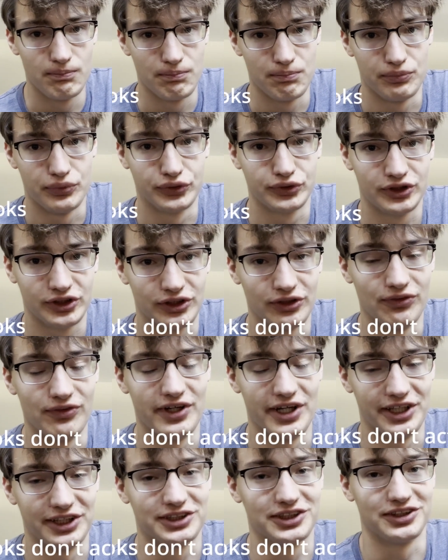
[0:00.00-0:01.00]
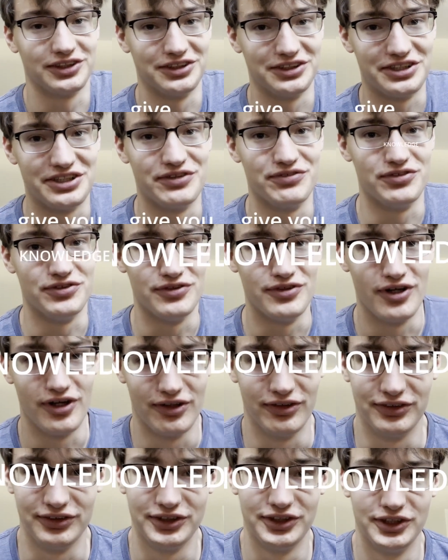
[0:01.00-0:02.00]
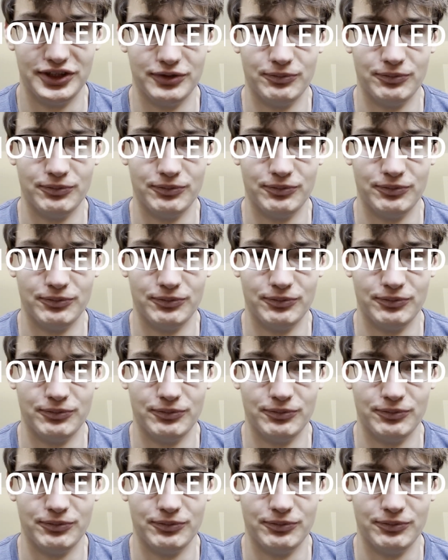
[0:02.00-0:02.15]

Books don't actually give you knowledge.